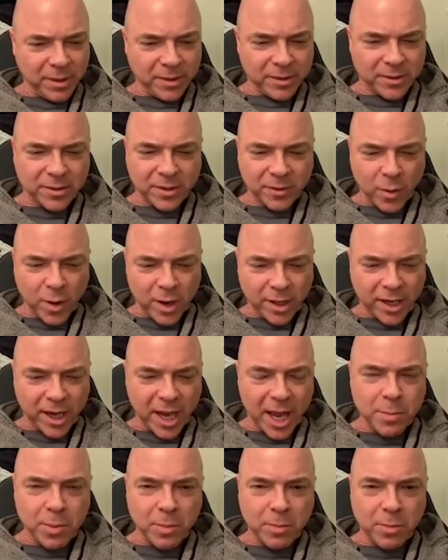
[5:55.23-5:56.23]
sort of quite
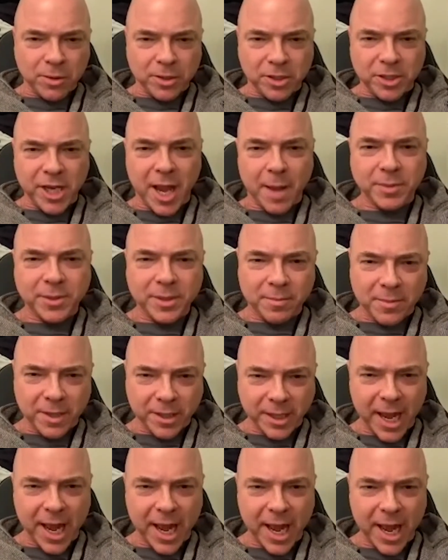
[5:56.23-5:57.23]
capable chaps, and
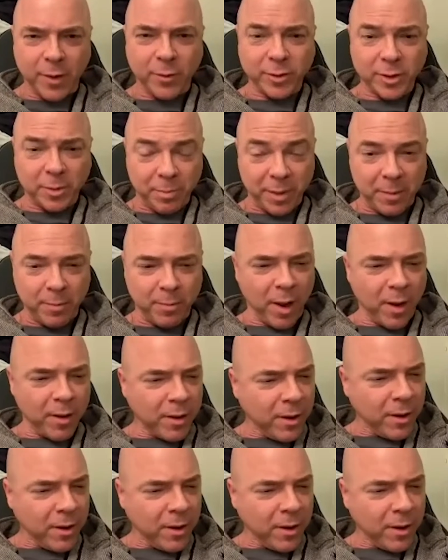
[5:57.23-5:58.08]
my dad was a big bloke,